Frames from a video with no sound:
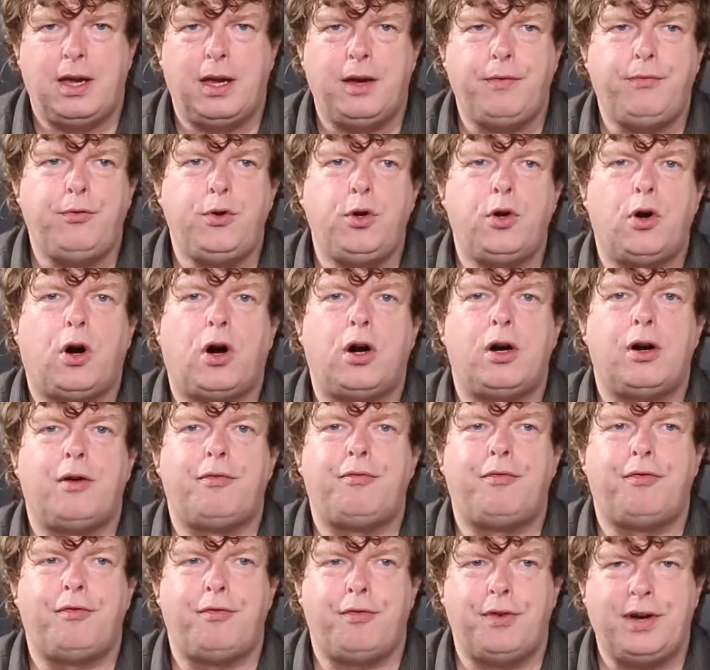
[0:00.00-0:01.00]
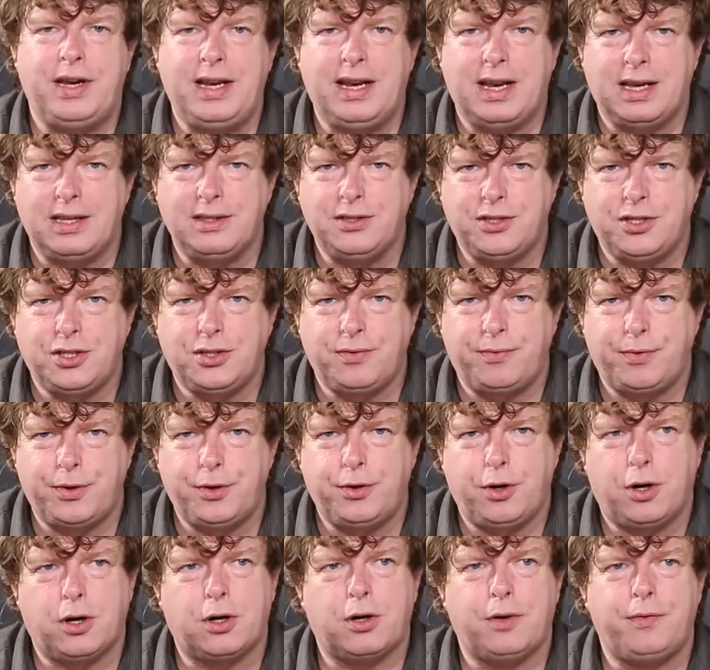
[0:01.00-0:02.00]
If you are a freelance
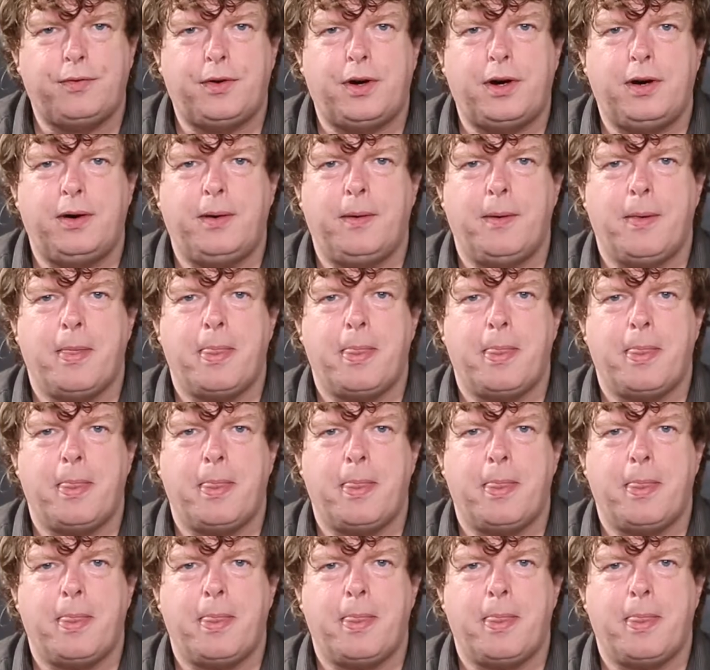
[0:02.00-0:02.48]
photographer